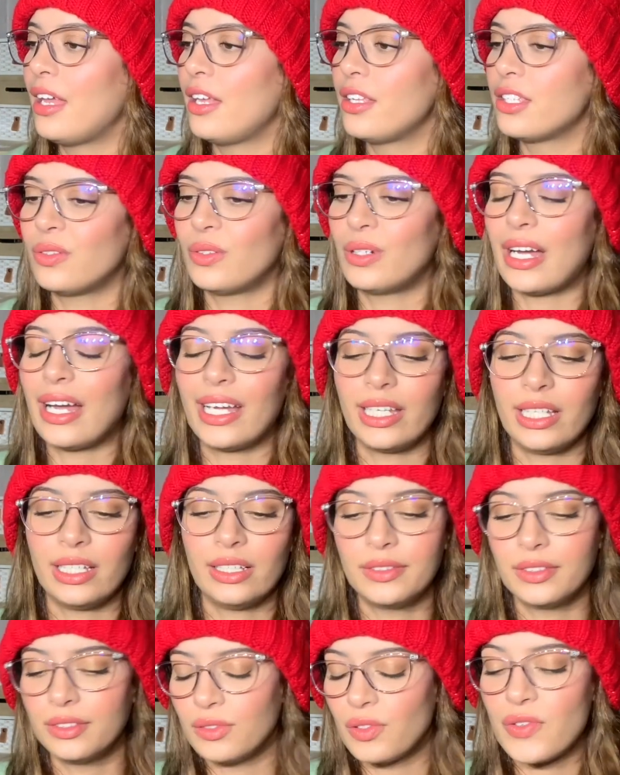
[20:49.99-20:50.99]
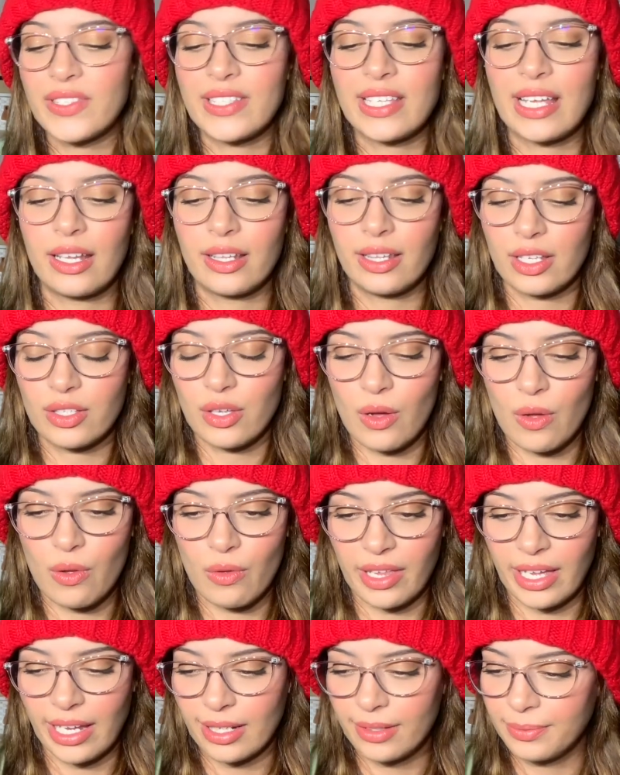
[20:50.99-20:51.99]
So I understand this whole
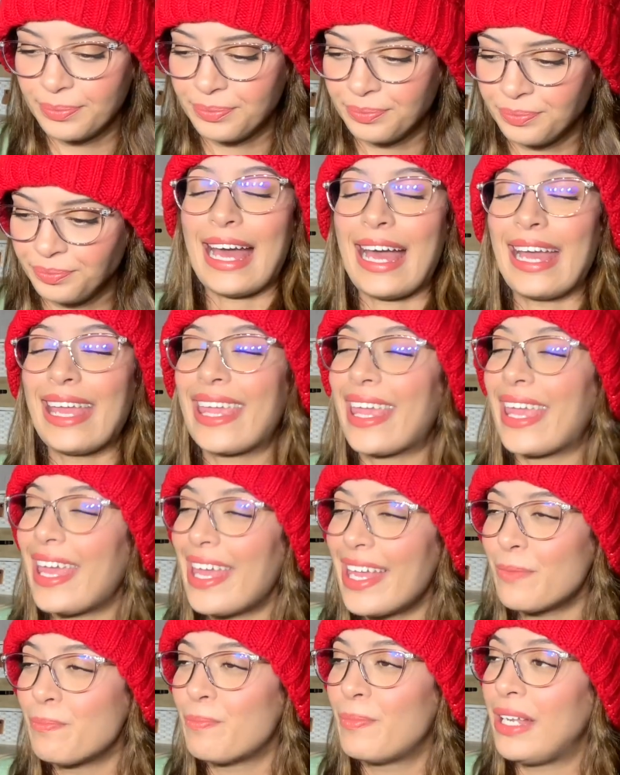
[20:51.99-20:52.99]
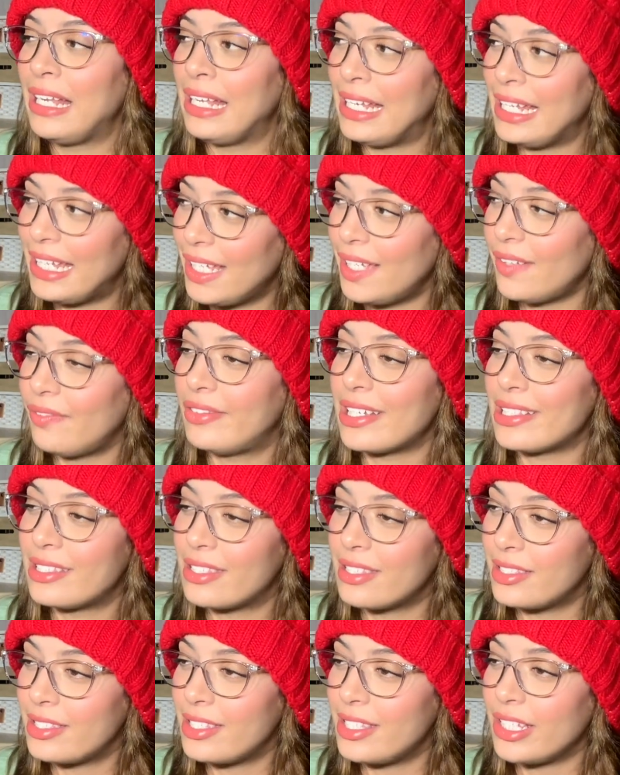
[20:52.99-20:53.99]
thing. I can't believe that
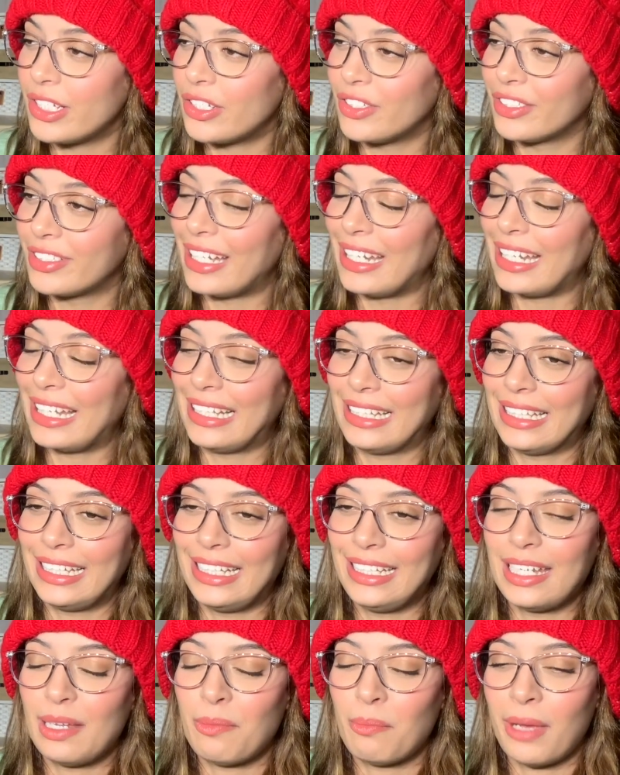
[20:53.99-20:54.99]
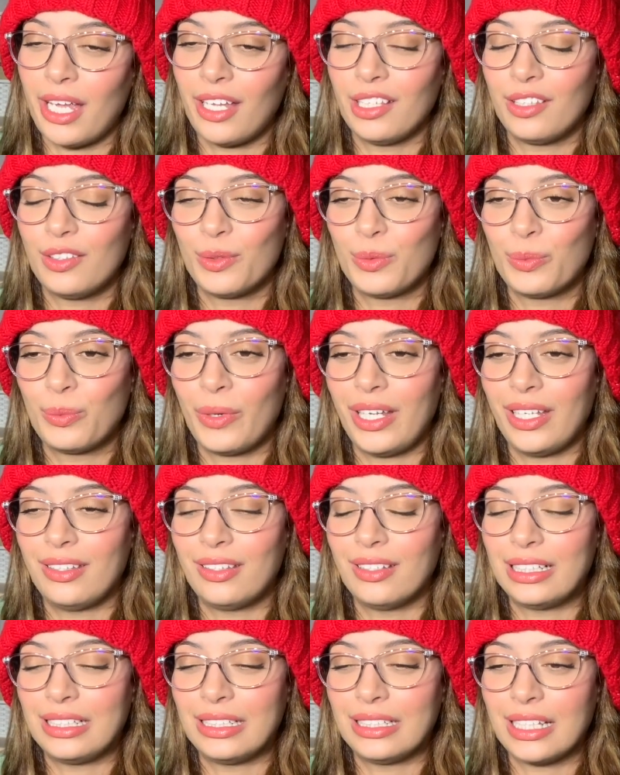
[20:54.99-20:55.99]
the deal that Alina made with
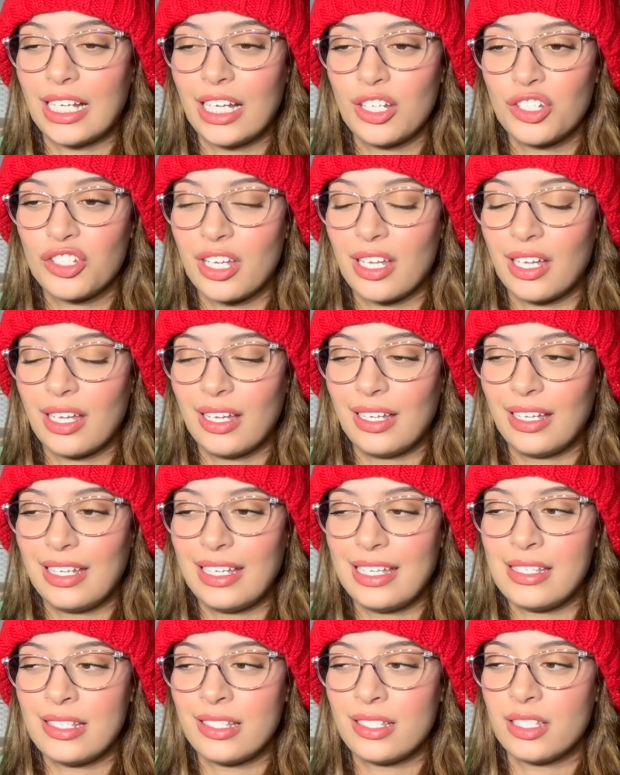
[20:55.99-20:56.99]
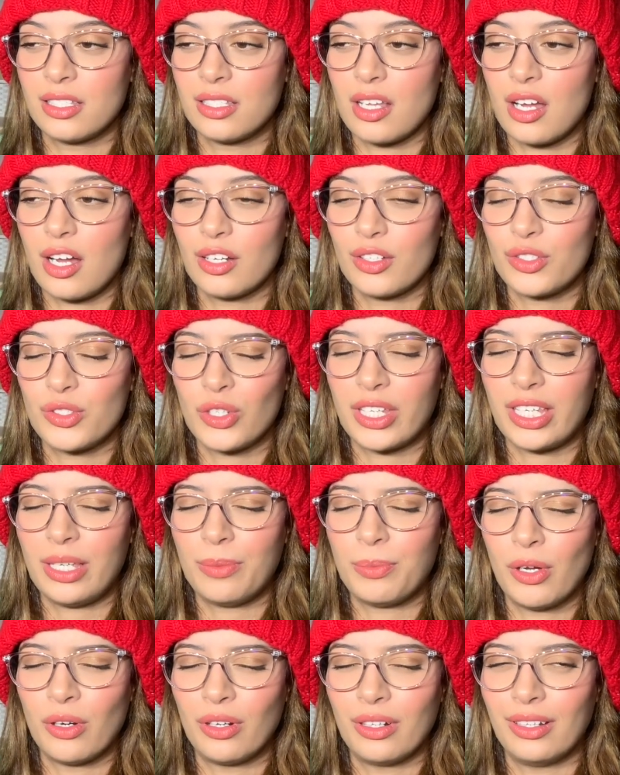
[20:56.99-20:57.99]
Elijah is not to
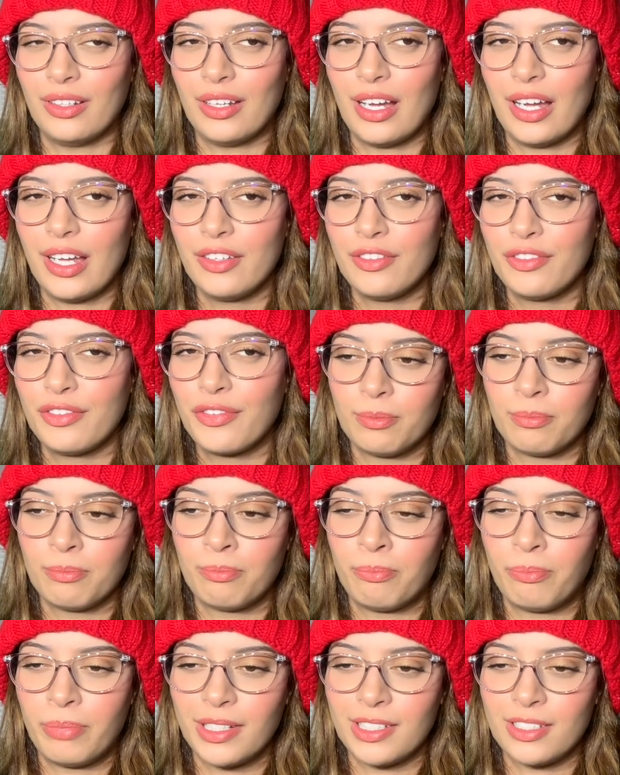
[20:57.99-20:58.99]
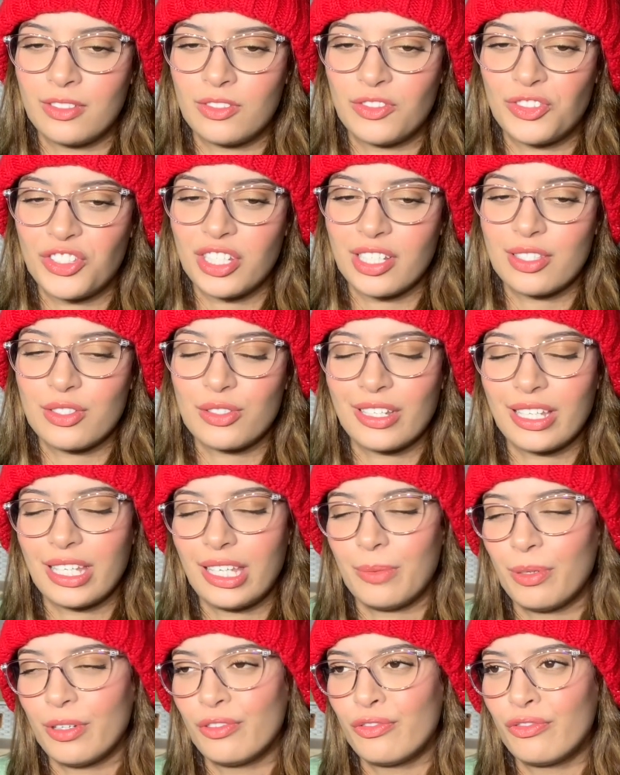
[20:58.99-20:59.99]
keep her alive, but just to
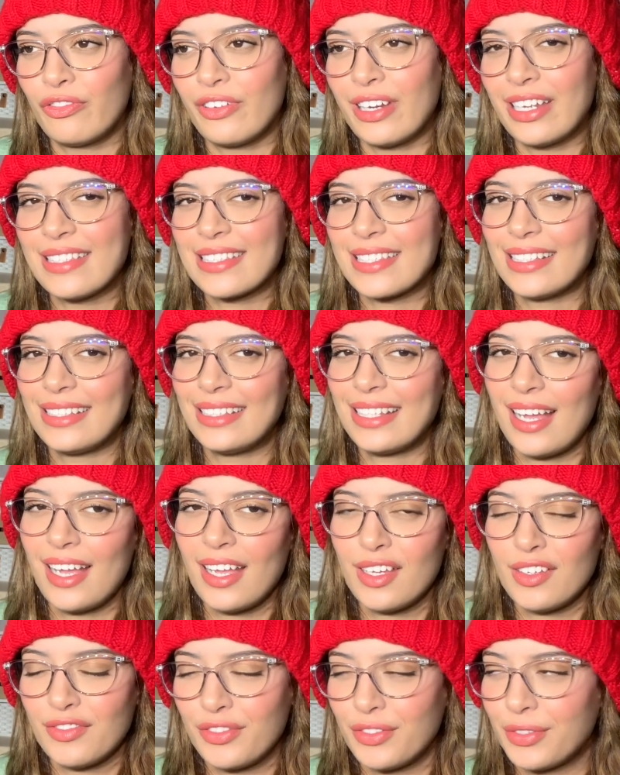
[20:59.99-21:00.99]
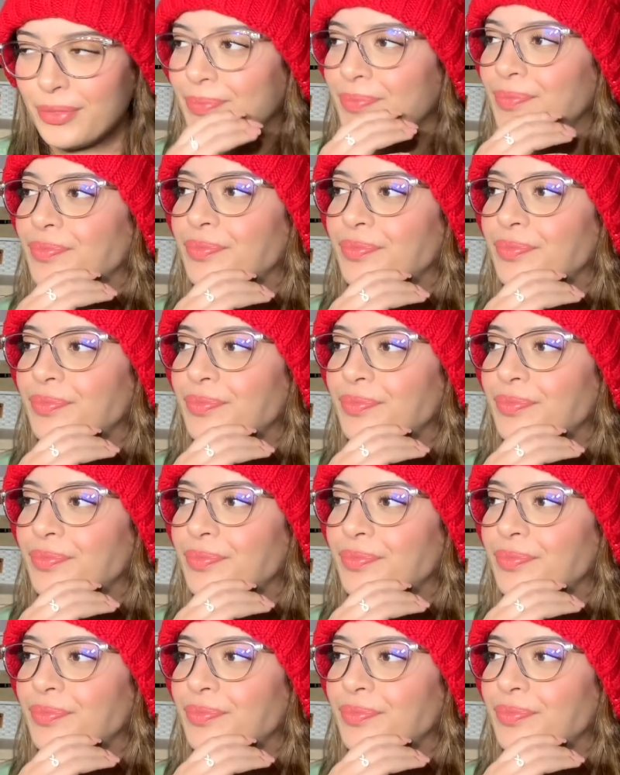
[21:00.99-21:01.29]
keep her friends alive.